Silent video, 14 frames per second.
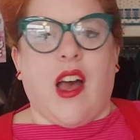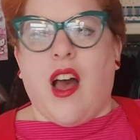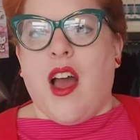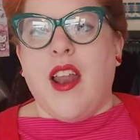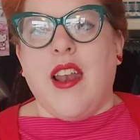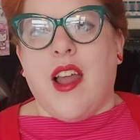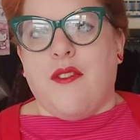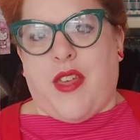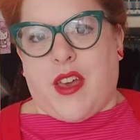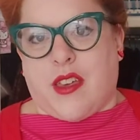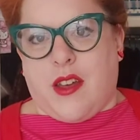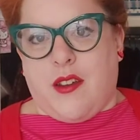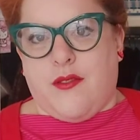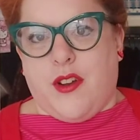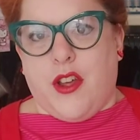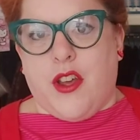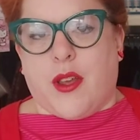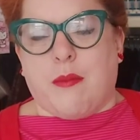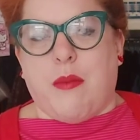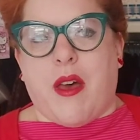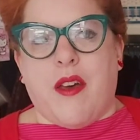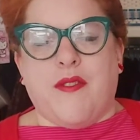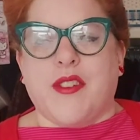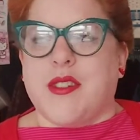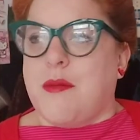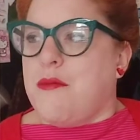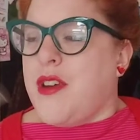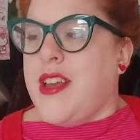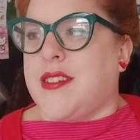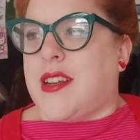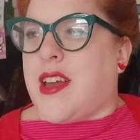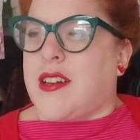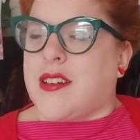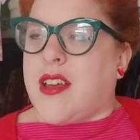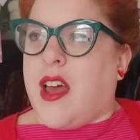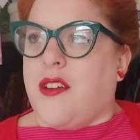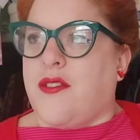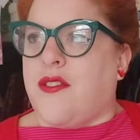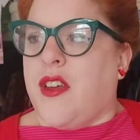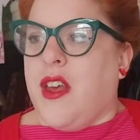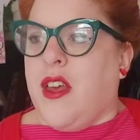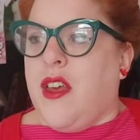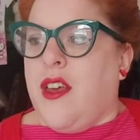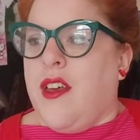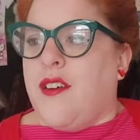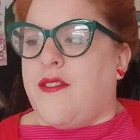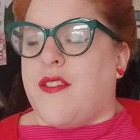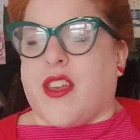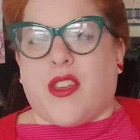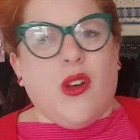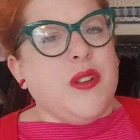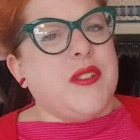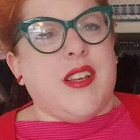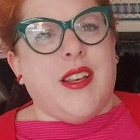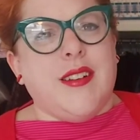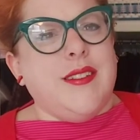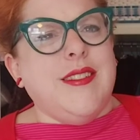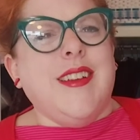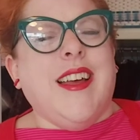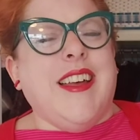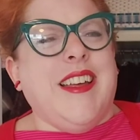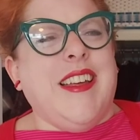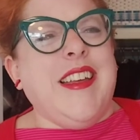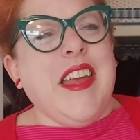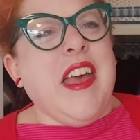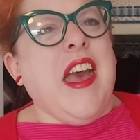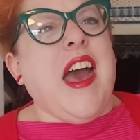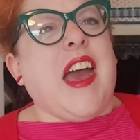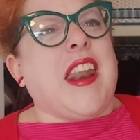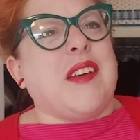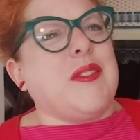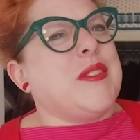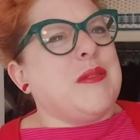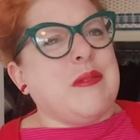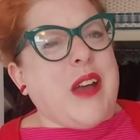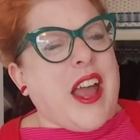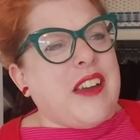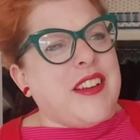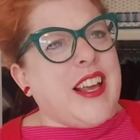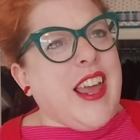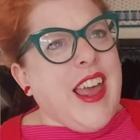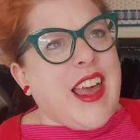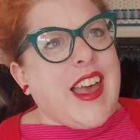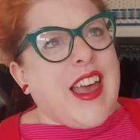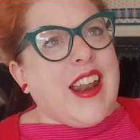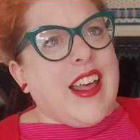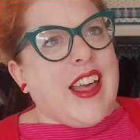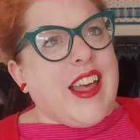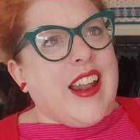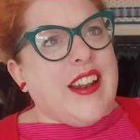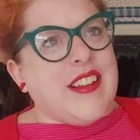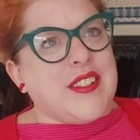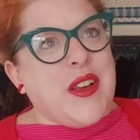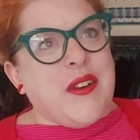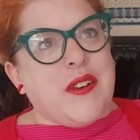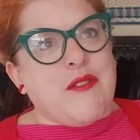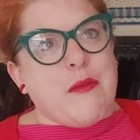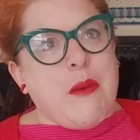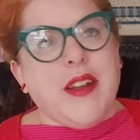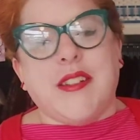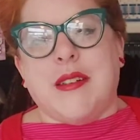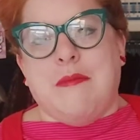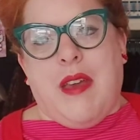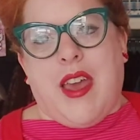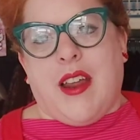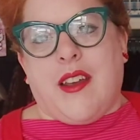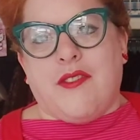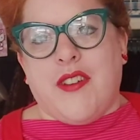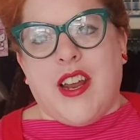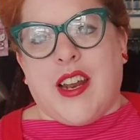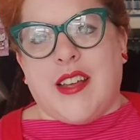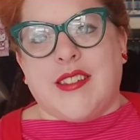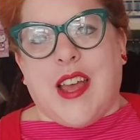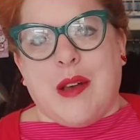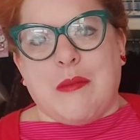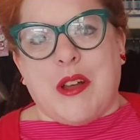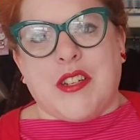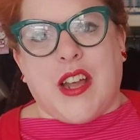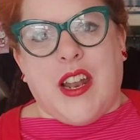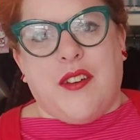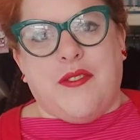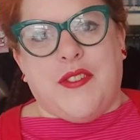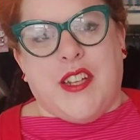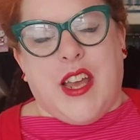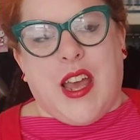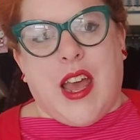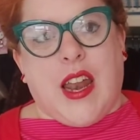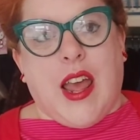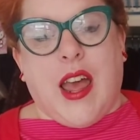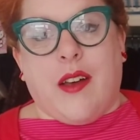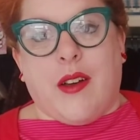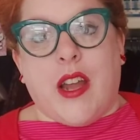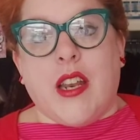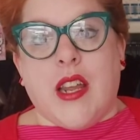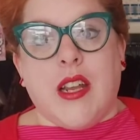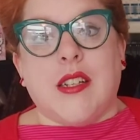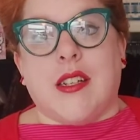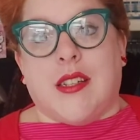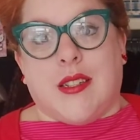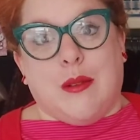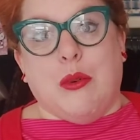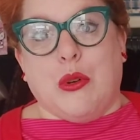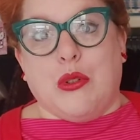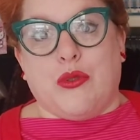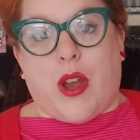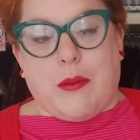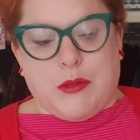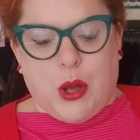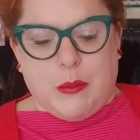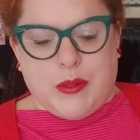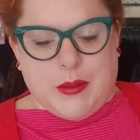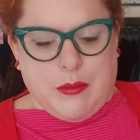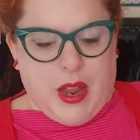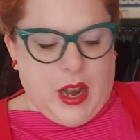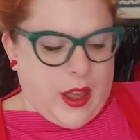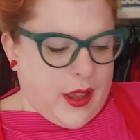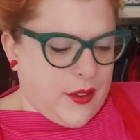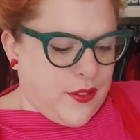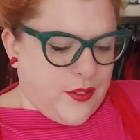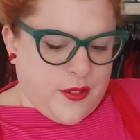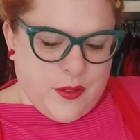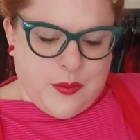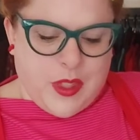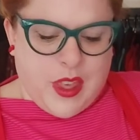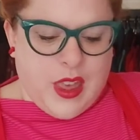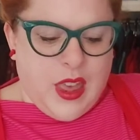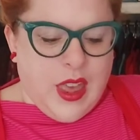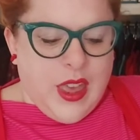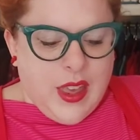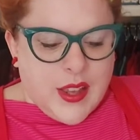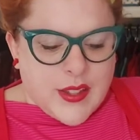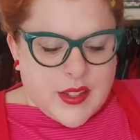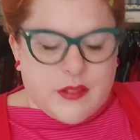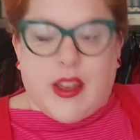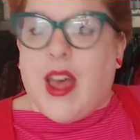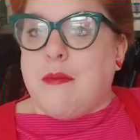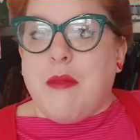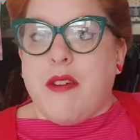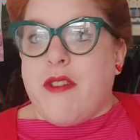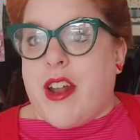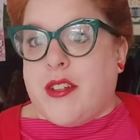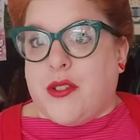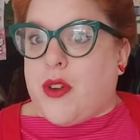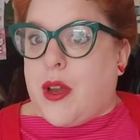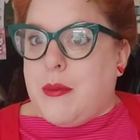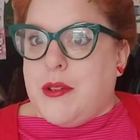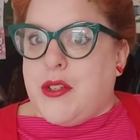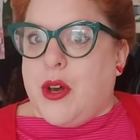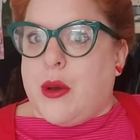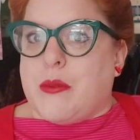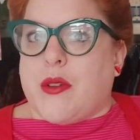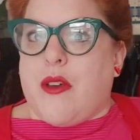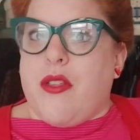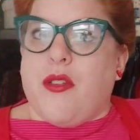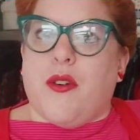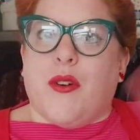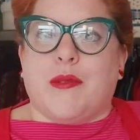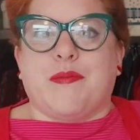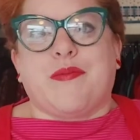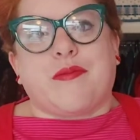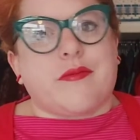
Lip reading: I love that kind of look, but for some reason I'd kind of forgotten and I wasn't wearing it, so it reminded me and I realized how much I loved it and how I needed some more striped tops in my life. So I had my red stripy top, so I thought